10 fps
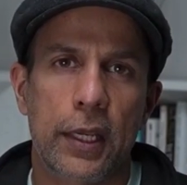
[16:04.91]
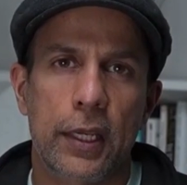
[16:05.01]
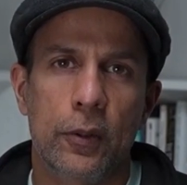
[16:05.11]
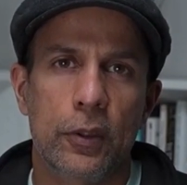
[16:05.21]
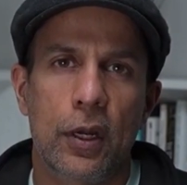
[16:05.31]

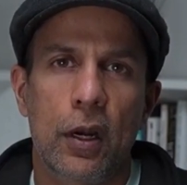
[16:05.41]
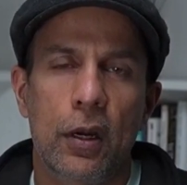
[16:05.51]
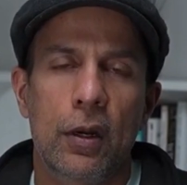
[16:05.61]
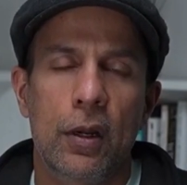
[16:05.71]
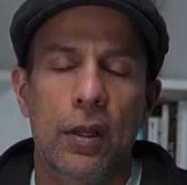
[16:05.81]
There
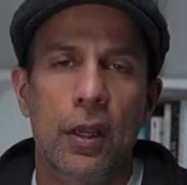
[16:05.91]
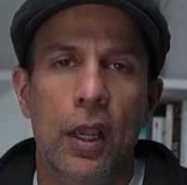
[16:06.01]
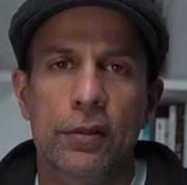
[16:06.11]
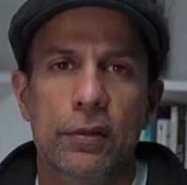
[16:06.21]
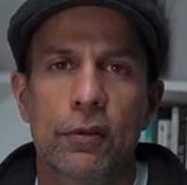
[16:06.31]
are,
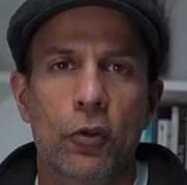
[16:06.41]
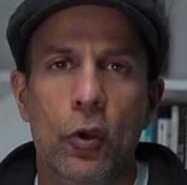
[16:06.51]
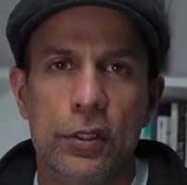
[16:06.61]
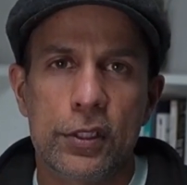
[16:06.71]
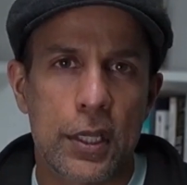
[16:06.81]
as if
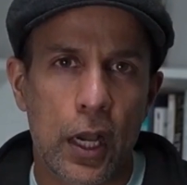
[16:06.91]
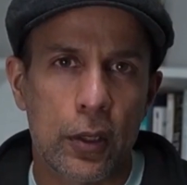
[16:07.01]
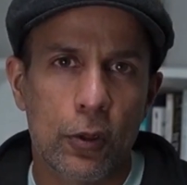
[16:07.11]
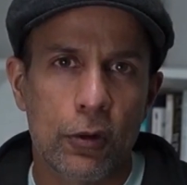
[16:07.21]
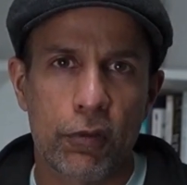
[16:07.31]
you're a
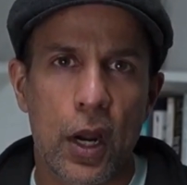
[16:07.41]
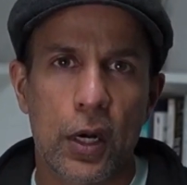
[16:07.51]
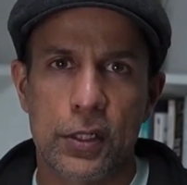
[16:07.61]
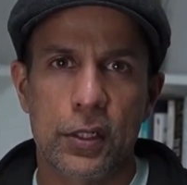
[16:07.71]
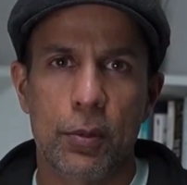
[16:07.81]
CIO of a
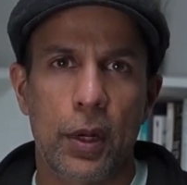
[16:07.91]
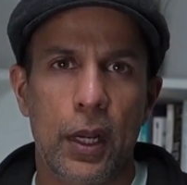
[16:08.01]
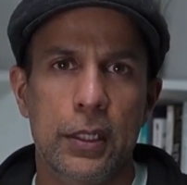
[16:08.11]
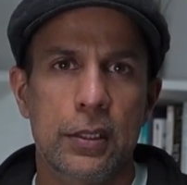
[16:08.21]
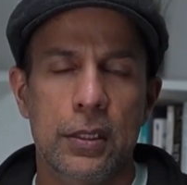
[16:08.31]
large
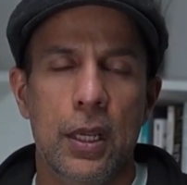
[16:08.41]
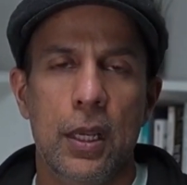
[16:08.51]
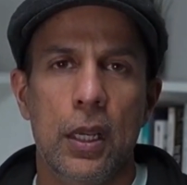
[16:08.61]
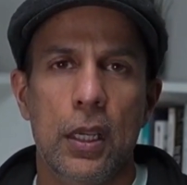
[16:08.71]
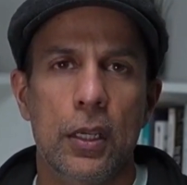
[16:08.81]
enterprise,
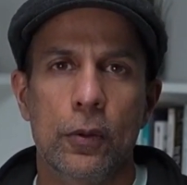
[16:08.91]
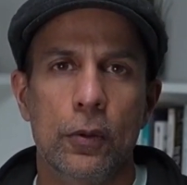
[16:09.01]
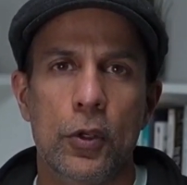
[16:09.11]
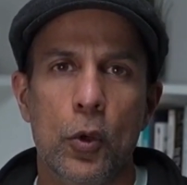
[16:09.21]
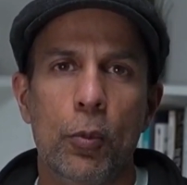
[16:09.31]

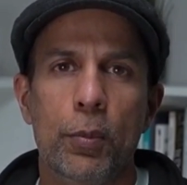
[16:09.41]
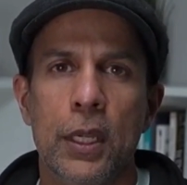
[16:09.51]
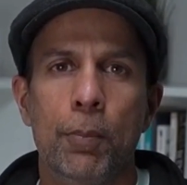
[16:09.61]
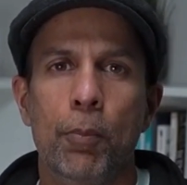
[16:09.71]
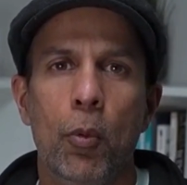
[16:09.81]
you're
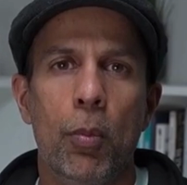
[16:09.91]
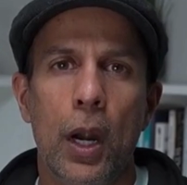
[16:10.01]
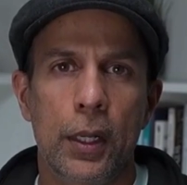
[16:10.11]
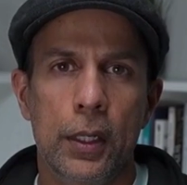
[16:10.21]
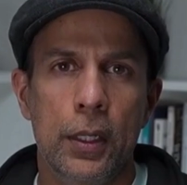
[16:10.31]
being
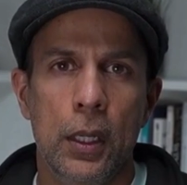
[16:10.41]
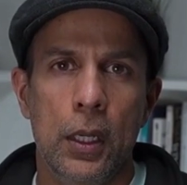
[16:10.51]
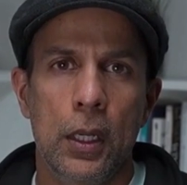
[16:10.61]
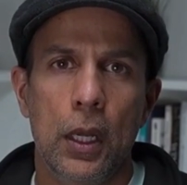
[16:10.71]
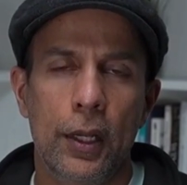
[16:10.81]
bombarded
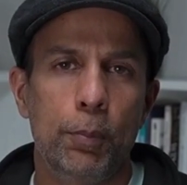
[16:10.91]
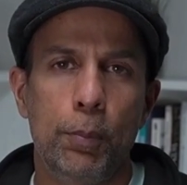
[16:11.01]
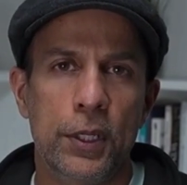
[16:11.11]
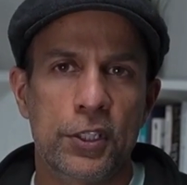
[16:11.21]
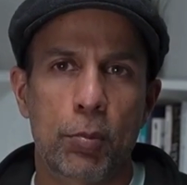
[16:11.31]

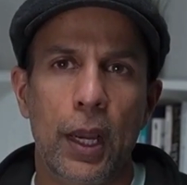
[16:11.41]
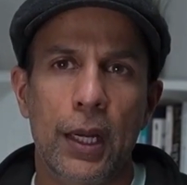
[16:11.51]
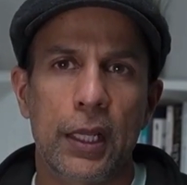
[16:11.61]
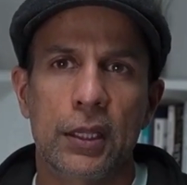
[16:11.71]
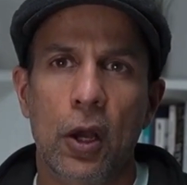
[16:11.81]
and pitched
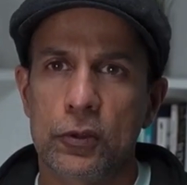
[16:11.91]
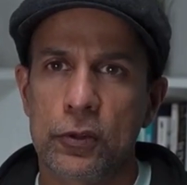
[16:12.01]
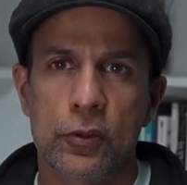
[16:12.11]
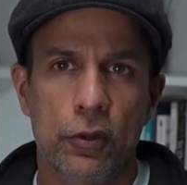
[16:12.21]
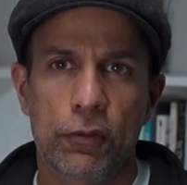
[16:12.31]
by
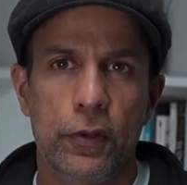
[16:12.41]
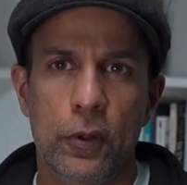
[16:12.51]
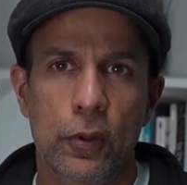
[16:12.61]
thousands of